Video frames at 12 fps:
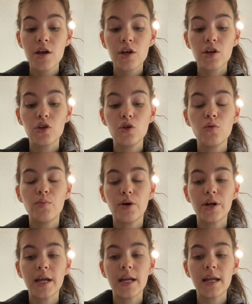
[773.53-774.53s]
you throw
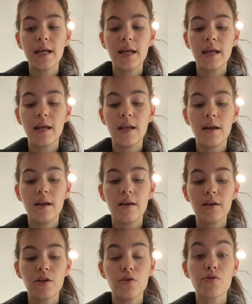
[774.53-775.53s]
it
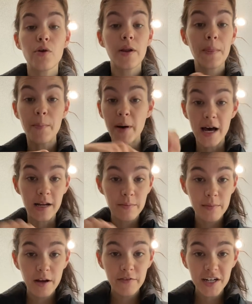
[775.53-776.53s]
at the
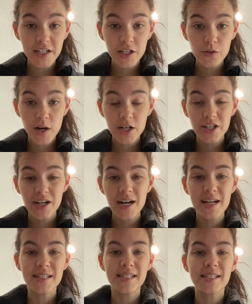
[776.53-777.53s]
bottom of your dishwasher
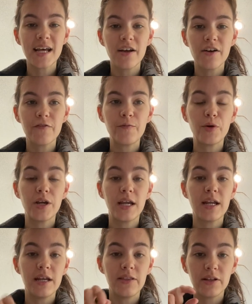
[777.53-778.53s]
instead of putting
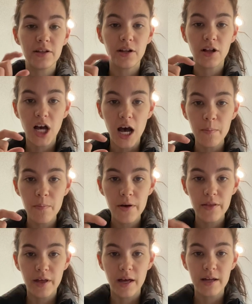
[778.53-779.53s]
it in the little cup
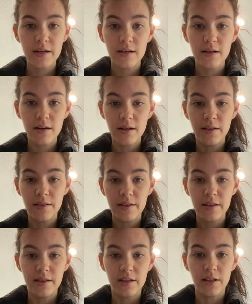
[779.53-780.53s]
in
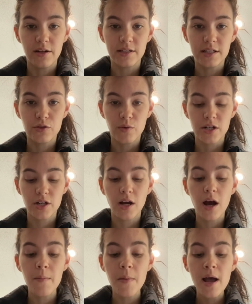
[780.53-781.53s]
the little dishwasher
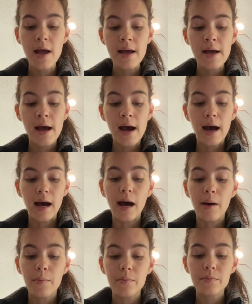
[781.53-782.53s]
cup.
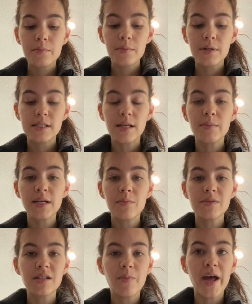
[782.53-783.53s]

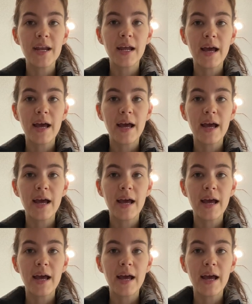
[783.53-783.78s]
Sometimes, depending on